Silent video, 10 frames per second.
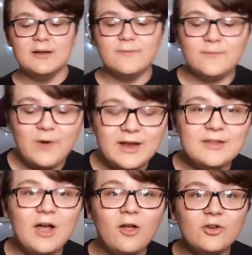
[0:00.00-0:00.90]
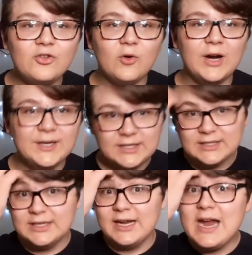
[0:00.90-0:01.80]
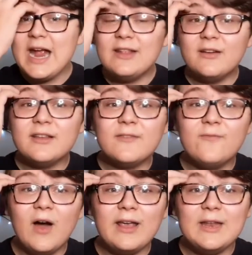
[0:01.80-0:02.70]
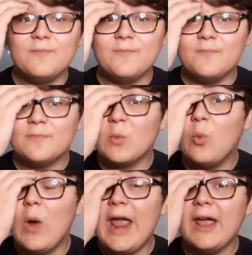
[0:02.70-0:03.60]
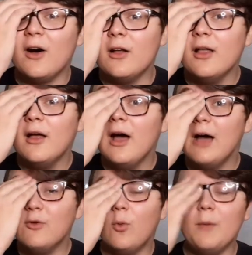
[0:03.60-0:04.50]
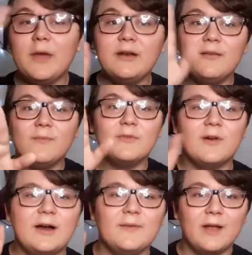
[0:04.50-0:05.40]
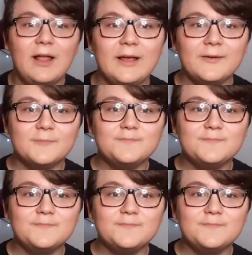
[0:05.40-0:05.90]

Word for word: from fucking dollar store, and there's this fucking whale of a woman. Sorry, like